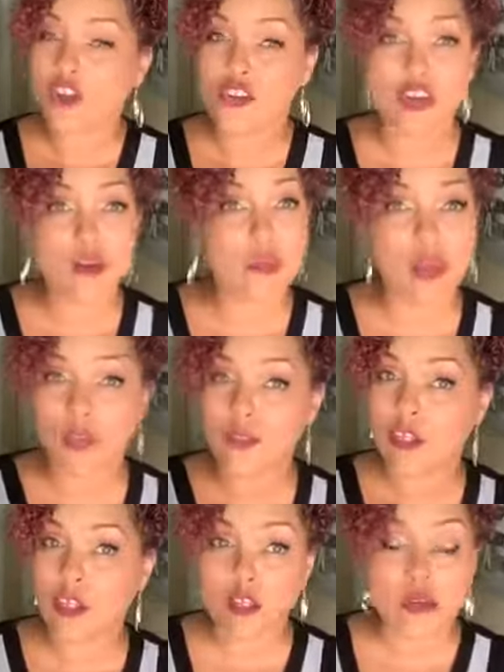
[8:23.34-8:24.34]
are you going to be
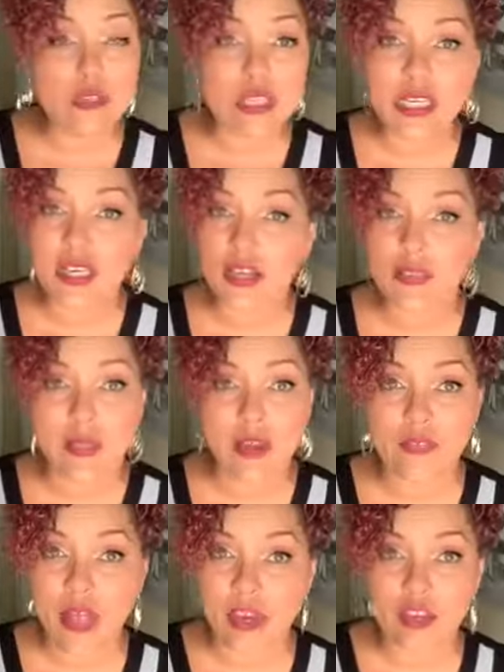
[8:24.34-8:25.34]
on the losing end
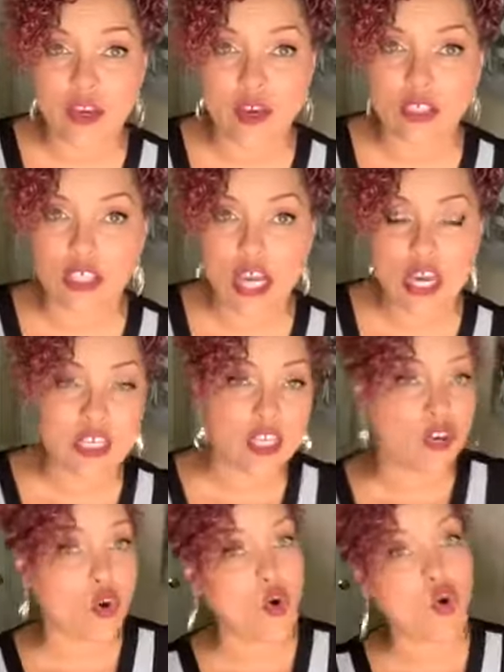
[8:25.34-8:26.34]
of that
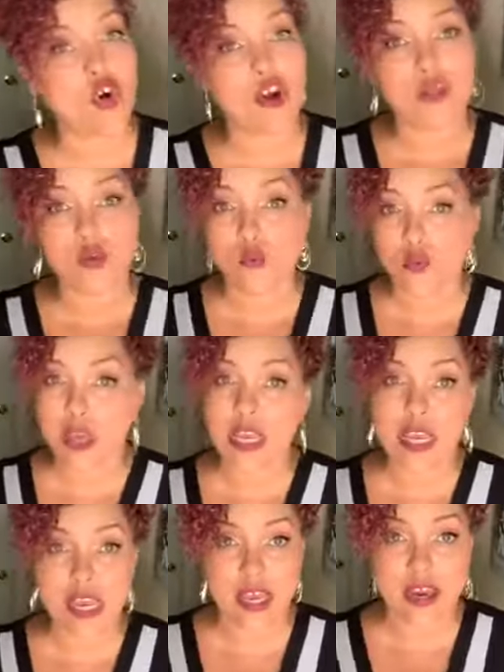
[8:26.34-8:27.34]
negotiation or on the
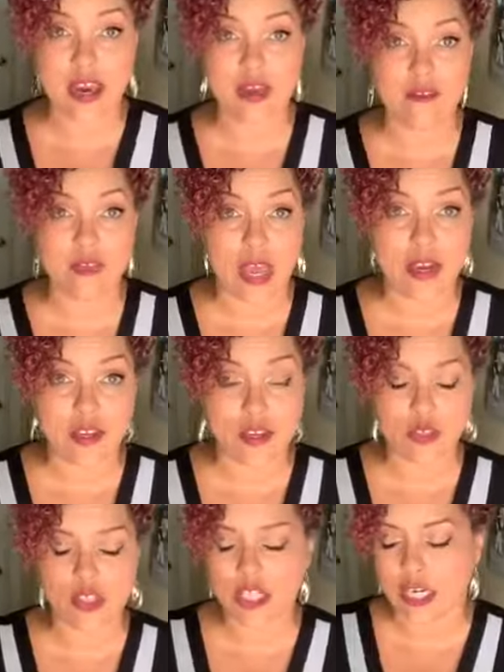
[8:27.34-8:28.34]
winning end of that
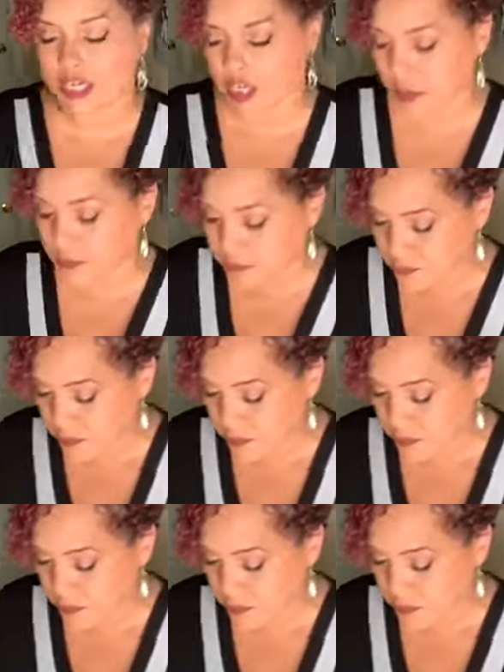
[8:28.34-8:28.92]
negotiation?